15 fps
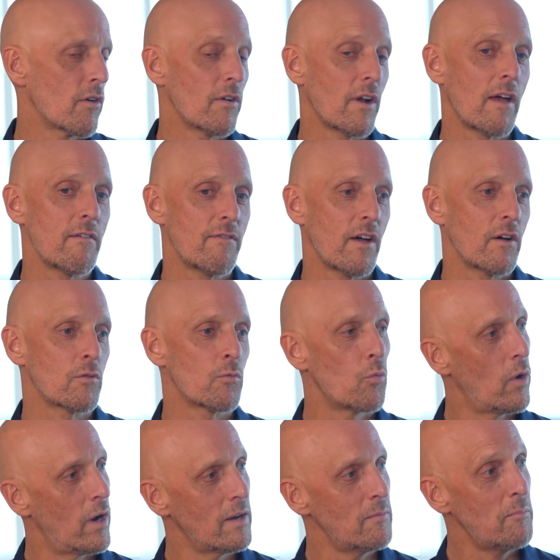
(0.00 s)
And I found
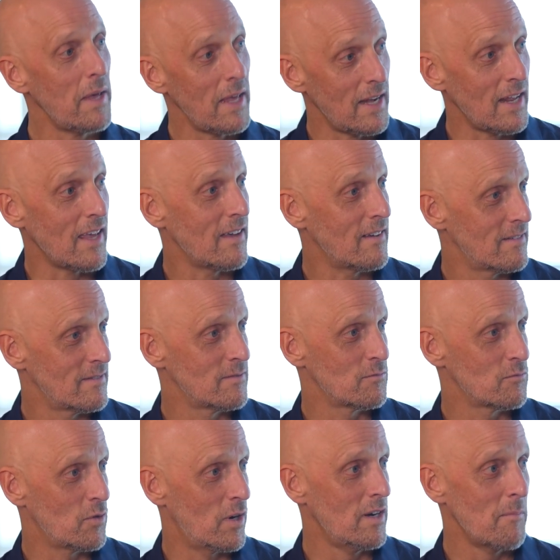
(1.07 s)
one
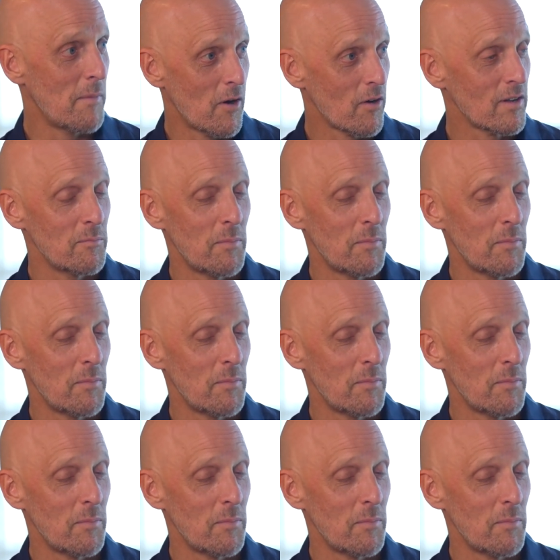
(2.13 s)
American